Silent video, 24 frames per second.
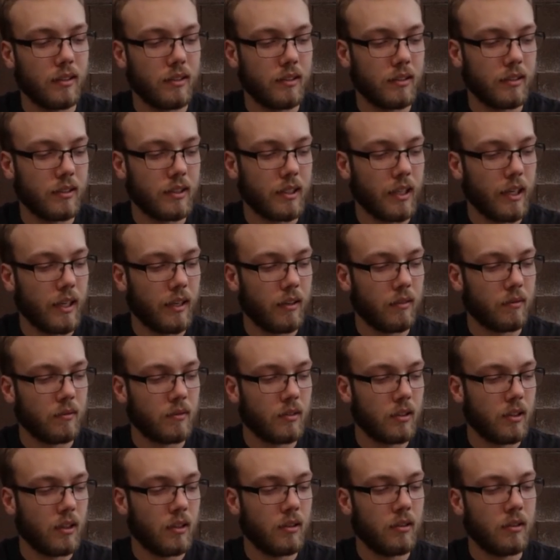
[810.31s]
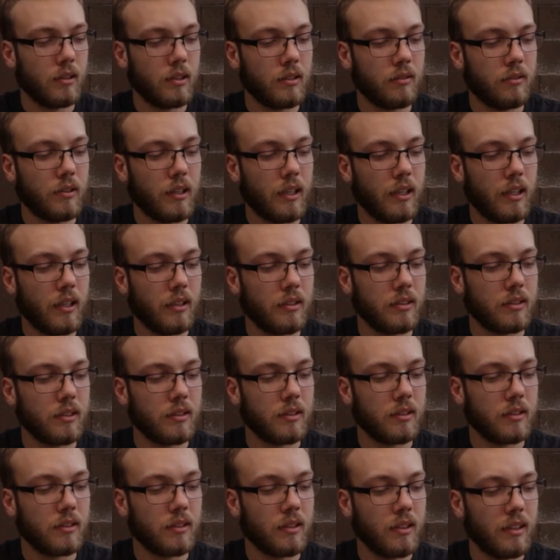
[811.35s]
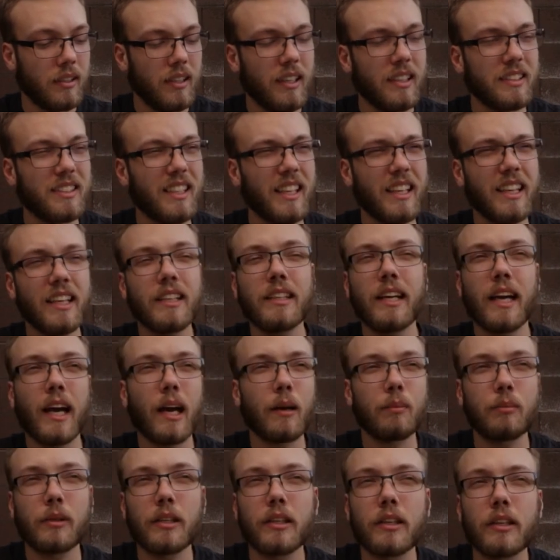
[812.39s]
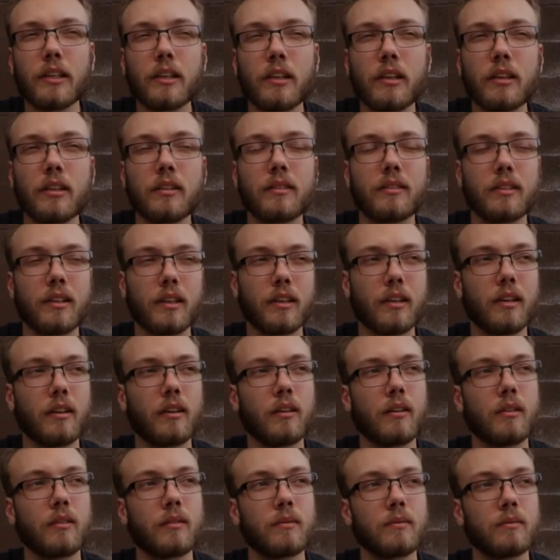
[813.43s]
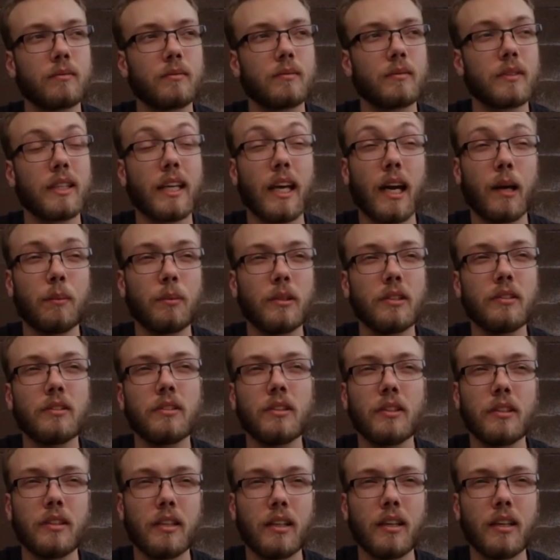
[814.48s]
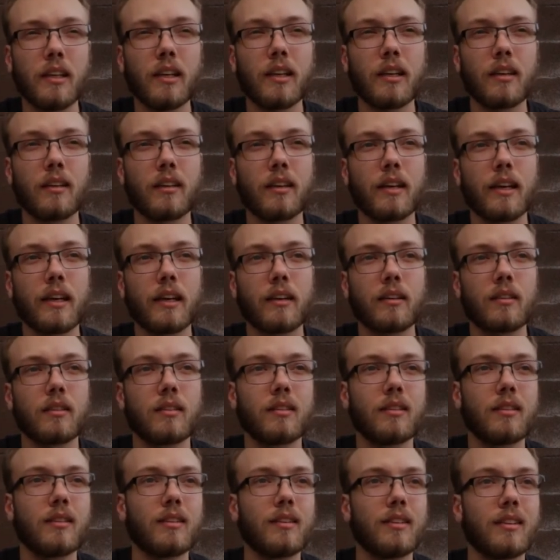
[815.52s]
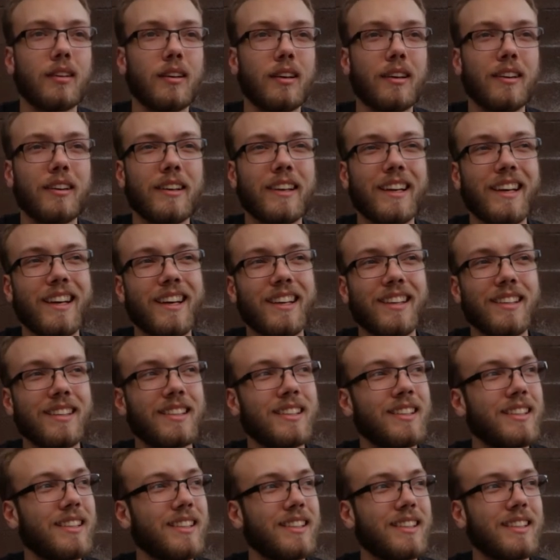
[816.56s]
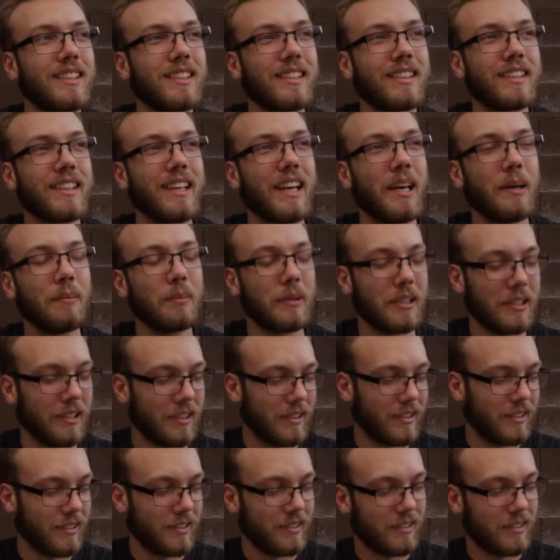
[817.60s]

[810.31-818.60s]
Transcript: It was like, oh, it's fine, just, yeah, take a gap year, you know. Gap years are good, like, oh yeah, gap year.